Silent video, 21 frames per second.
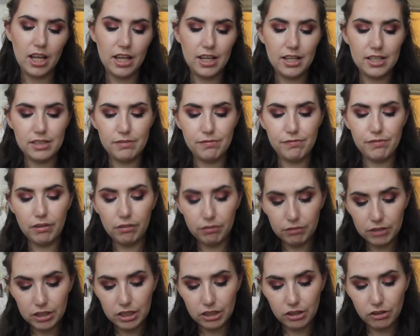It is
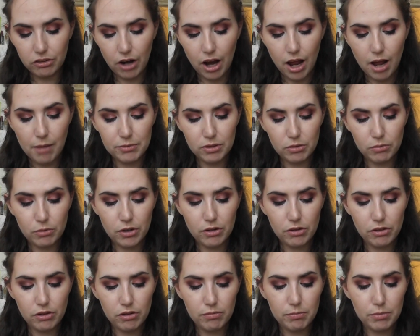15 grams
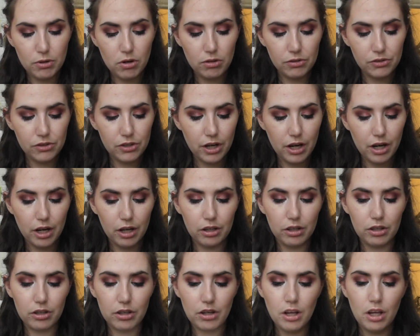worth of bronzer
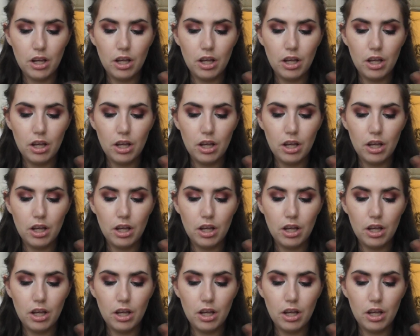and